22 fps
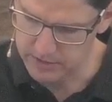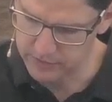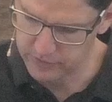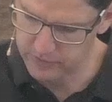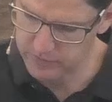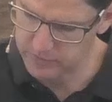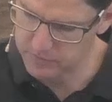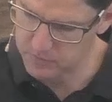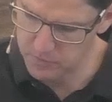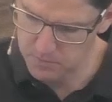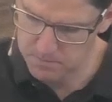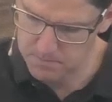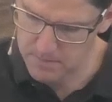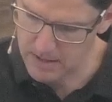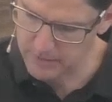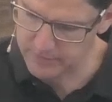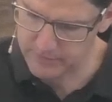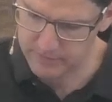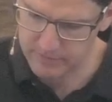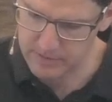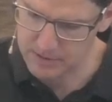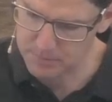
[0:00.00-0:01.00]
this is a
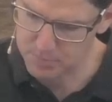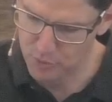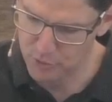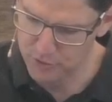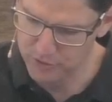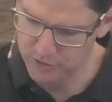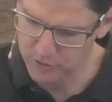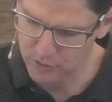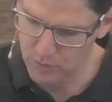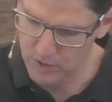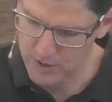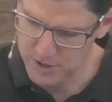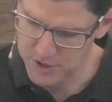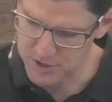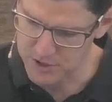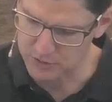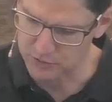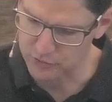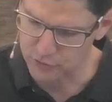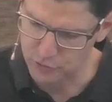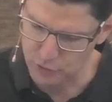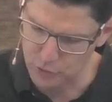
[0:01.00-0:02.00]
massively important
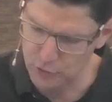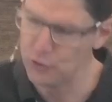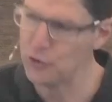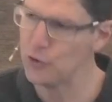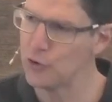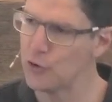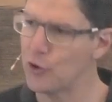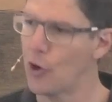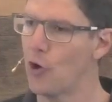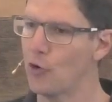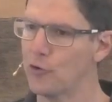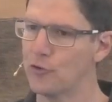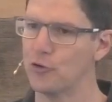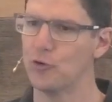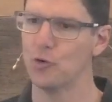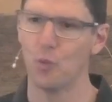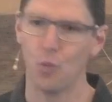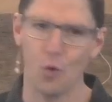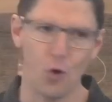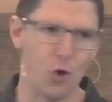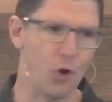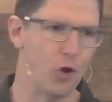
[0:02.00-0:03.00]
question. Do you go
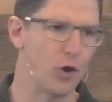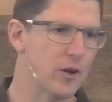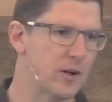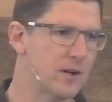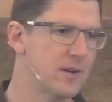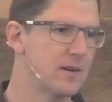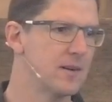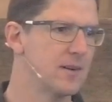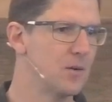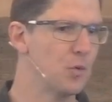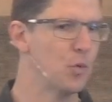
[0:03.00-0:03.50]
to work?